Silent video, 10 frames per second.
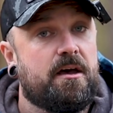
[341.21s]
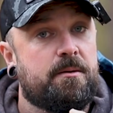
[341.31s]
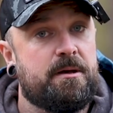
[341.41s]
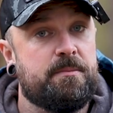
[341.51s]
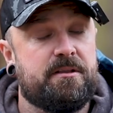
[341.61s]
It
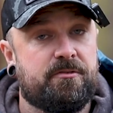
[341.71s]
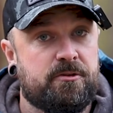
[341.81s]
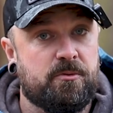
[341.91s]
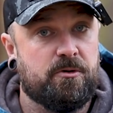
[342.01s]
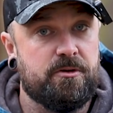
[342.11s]
may be
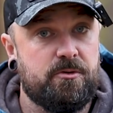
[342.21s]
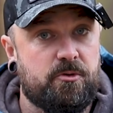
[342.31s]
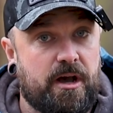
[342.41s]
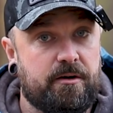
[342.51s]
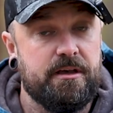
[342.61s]
different than what you
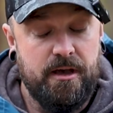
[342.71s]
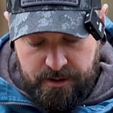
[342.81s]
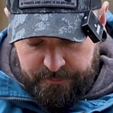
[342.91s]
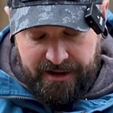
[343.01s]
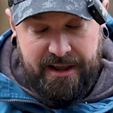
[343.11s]
carry,
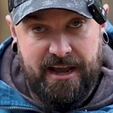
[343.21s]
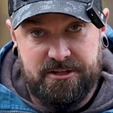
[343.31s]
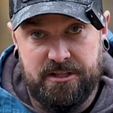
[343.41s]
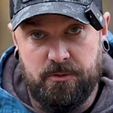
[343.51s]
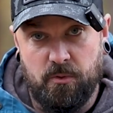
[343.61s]
but I
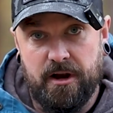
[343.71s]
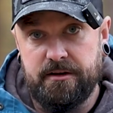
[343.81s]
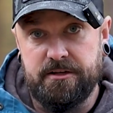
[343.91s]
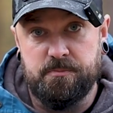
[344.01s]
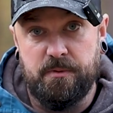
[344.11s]
actually wear
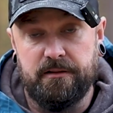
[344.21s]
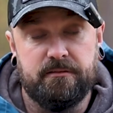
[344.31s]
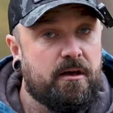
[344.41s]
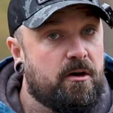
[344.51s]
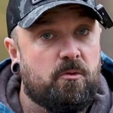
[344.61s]
this belt
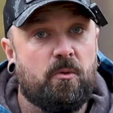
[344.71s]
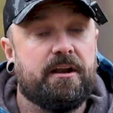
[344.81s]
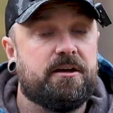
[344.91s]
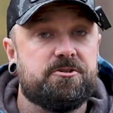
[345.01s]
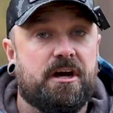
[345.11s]

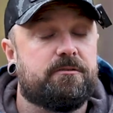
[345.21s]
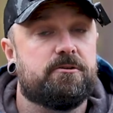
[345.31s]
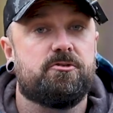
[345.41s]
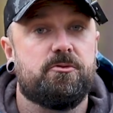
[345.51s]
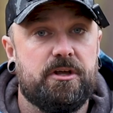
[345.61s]
when I
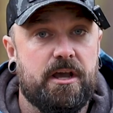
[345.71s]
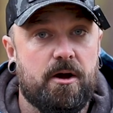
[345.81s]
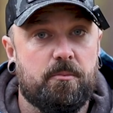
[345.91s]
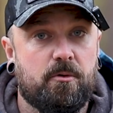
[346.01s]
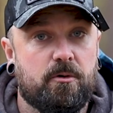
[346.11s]
travel through the
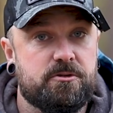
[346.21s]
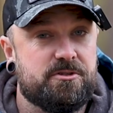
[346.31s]
airport.